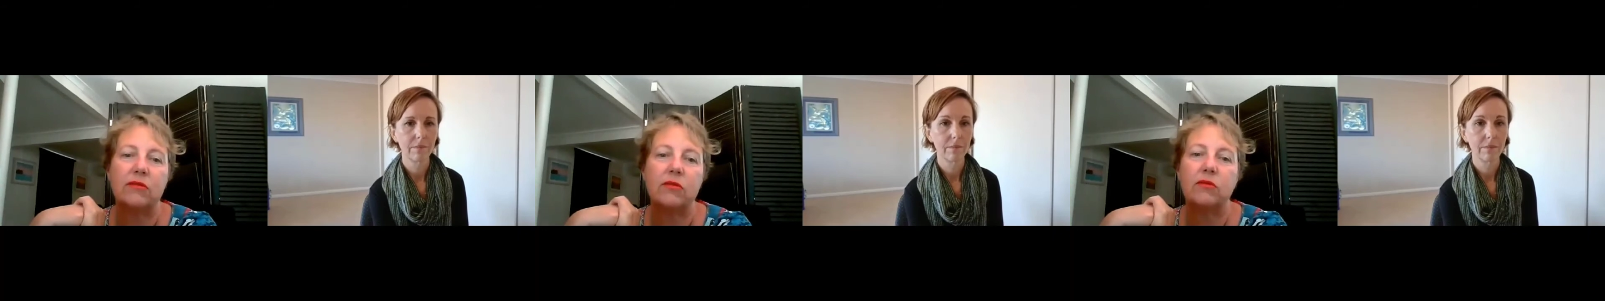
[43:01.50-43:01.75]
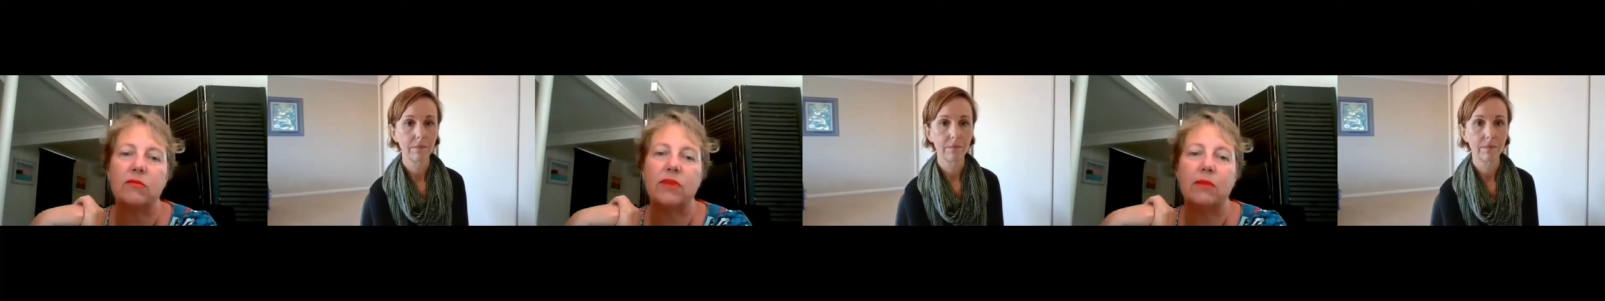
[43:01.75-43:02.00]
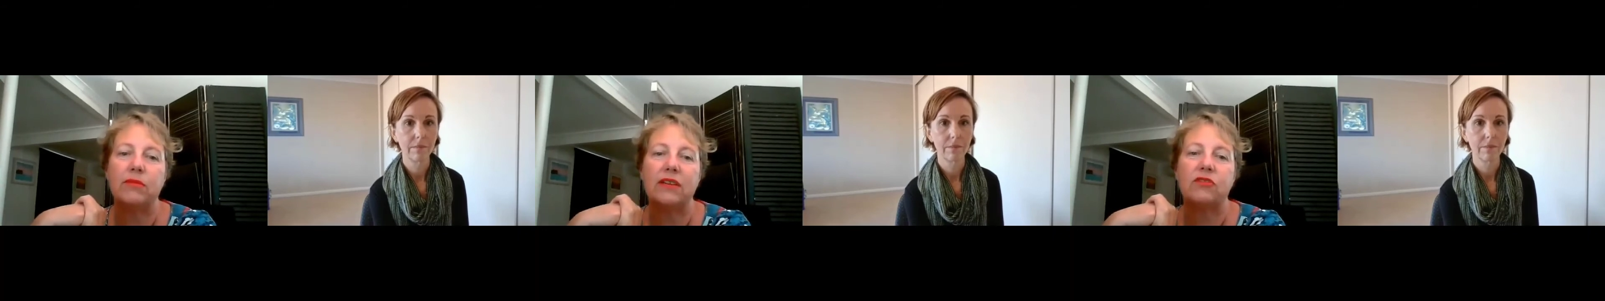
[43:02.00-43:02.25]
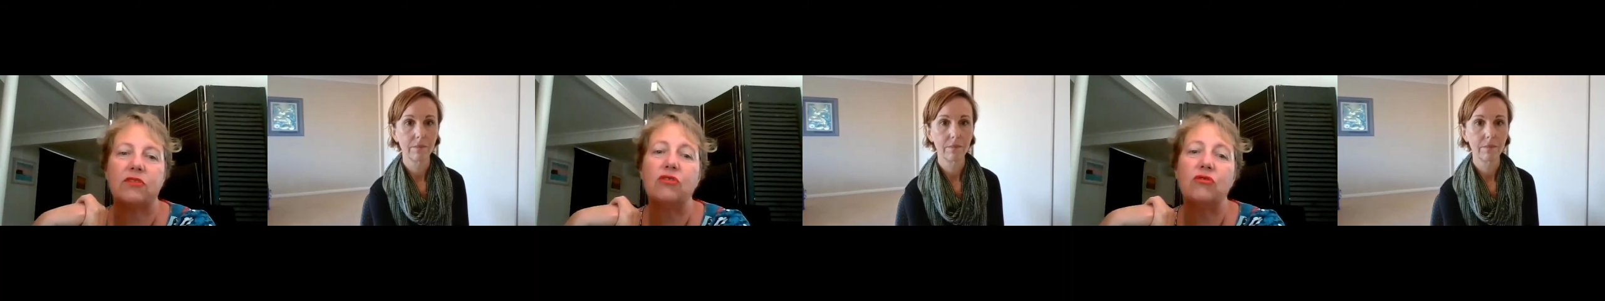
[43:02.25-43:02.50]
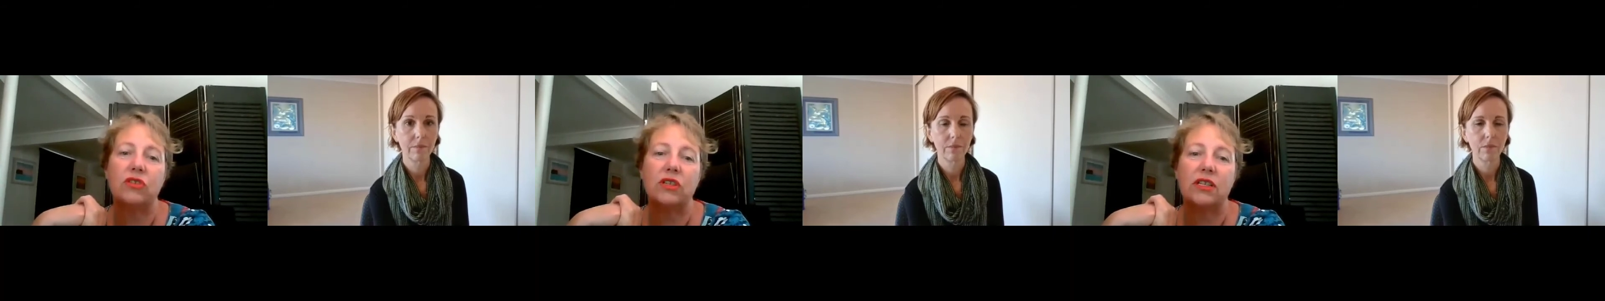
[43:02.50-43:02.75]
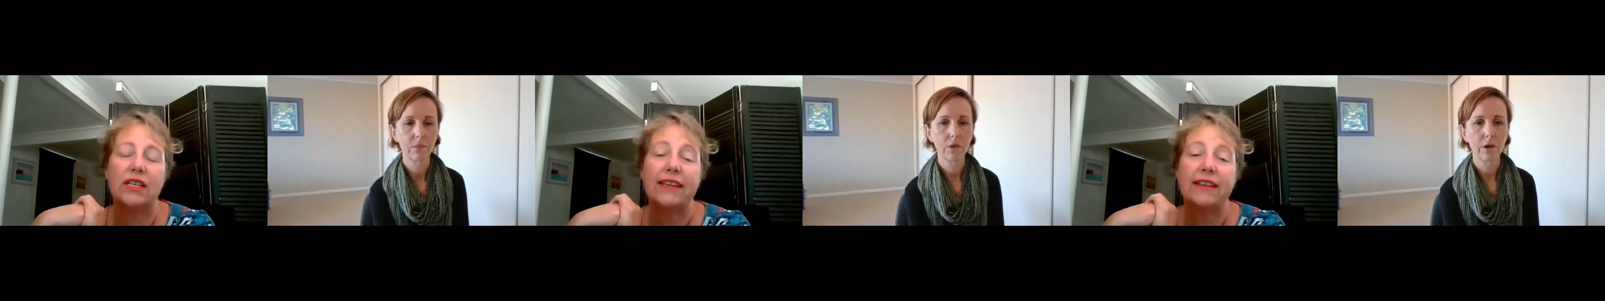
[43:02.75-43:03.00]
Speaker 1: we wouldn't be able to have children
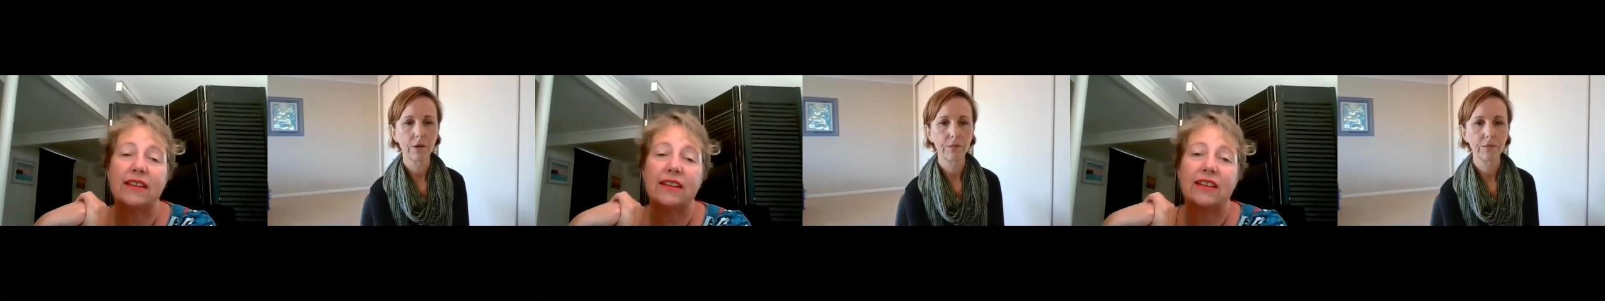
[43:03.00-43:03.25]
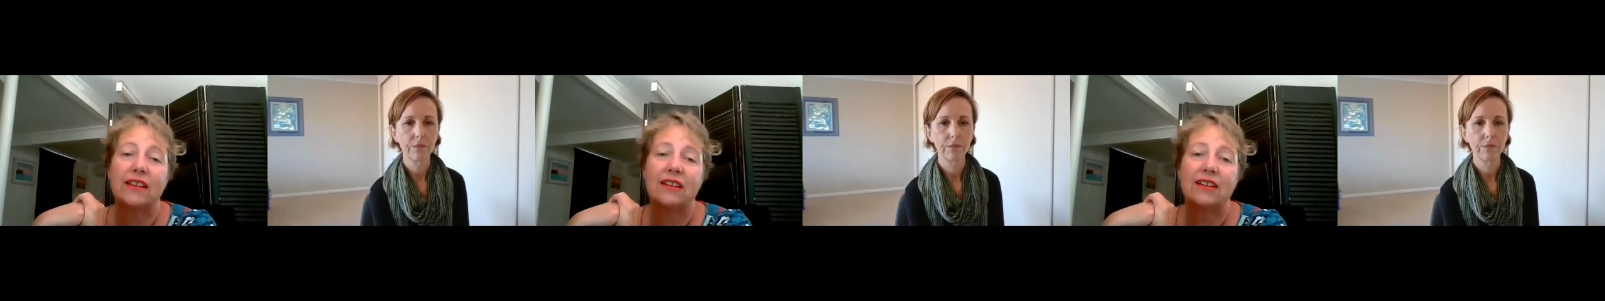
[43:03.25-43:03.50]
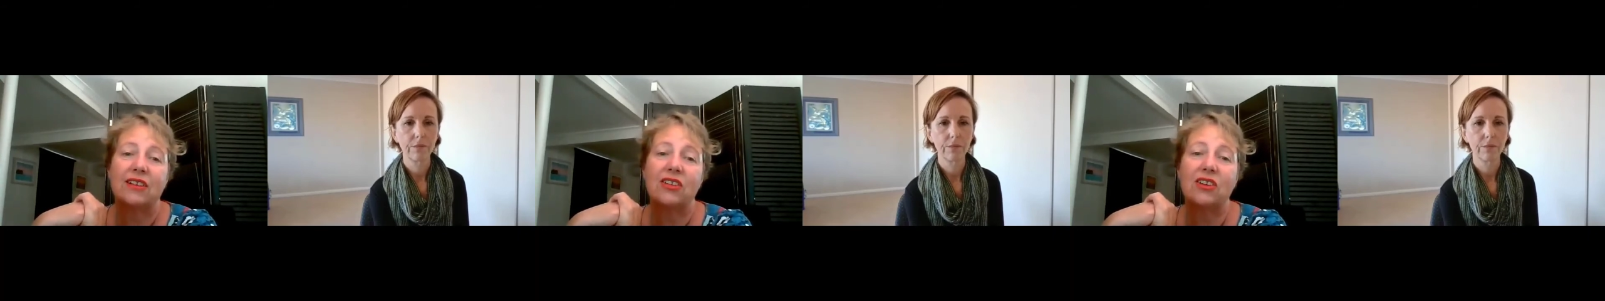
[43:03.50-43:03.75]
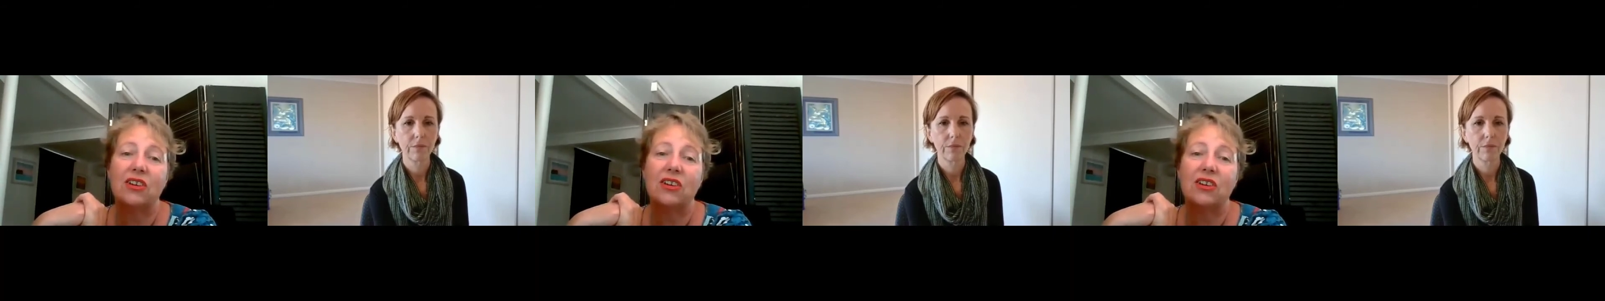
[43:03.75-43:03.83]
and yeah. you